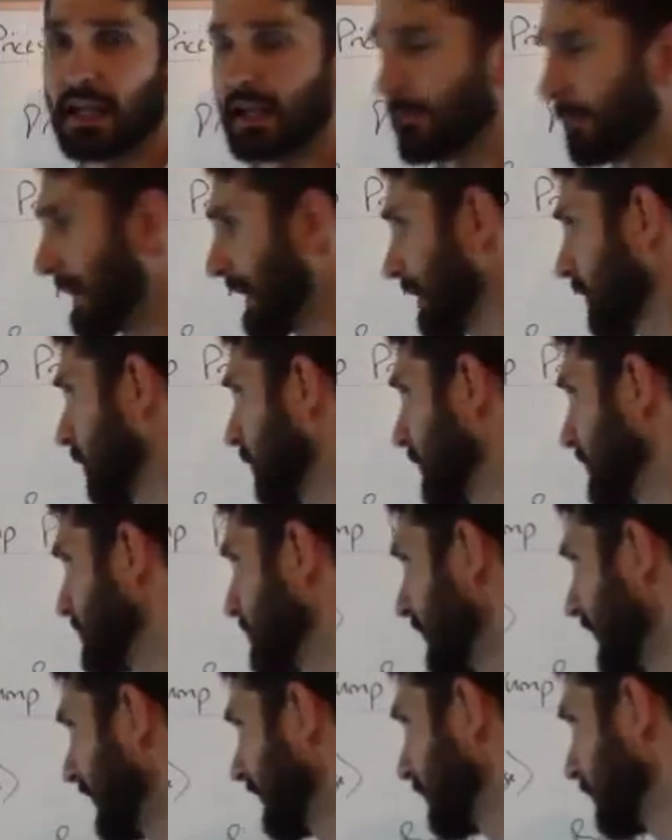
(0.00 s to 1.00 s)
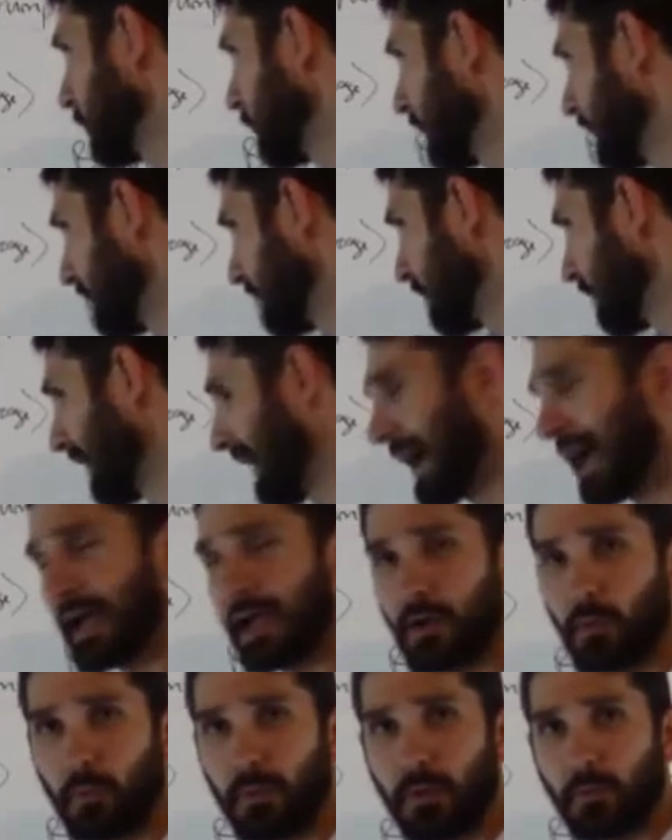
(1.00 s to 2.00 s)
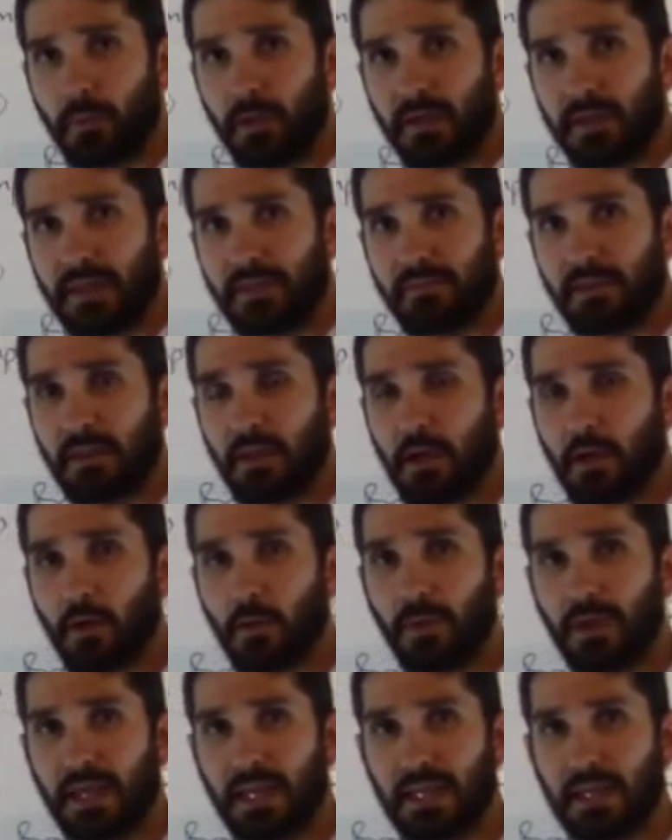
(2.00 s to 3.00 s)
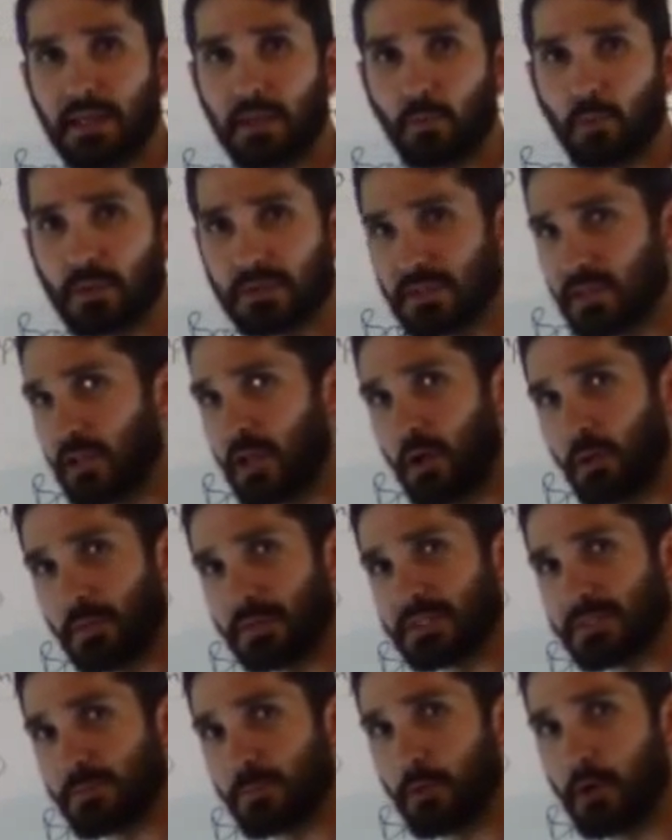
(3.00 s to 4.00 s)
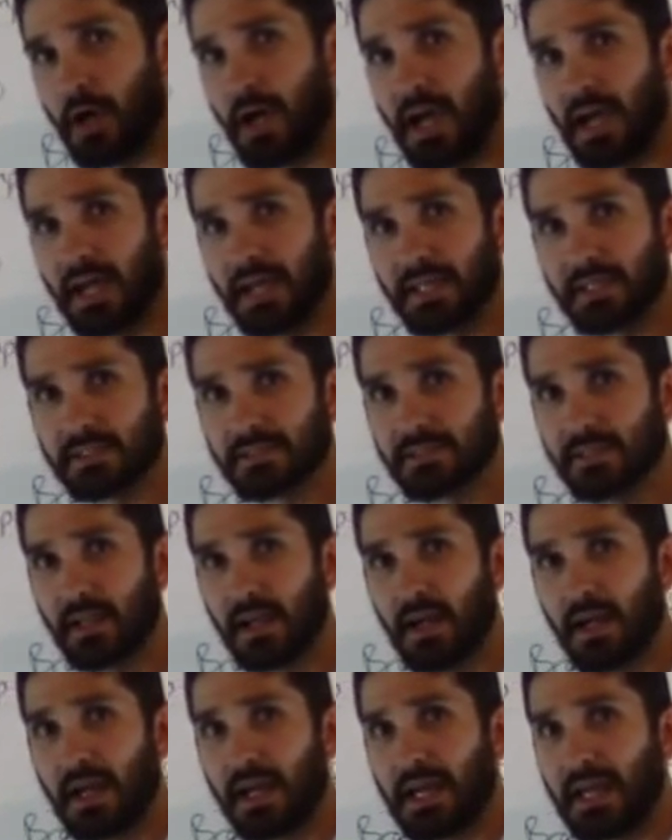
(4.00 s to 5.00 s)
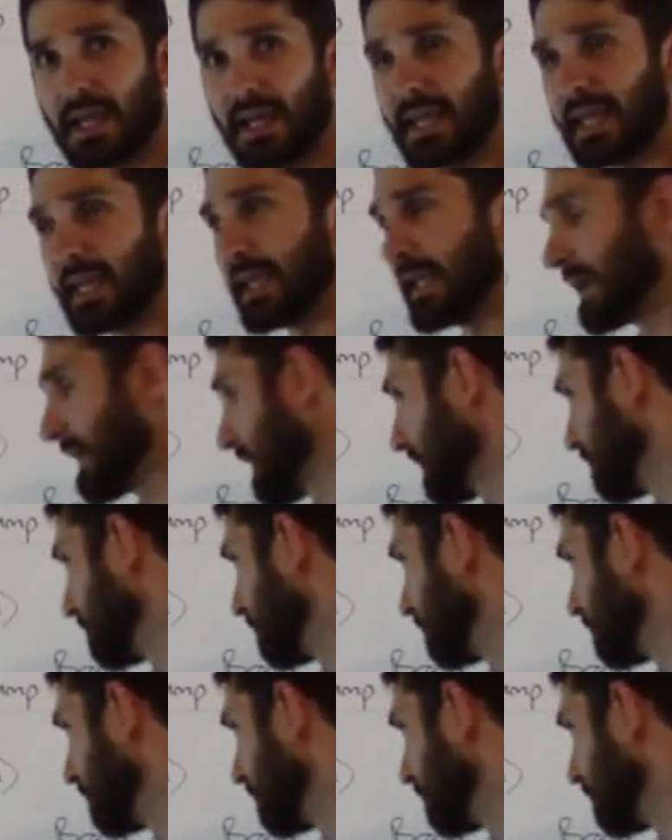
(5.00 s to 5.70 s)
And my contractor, when the guy I went with, even though he was the lowest price, he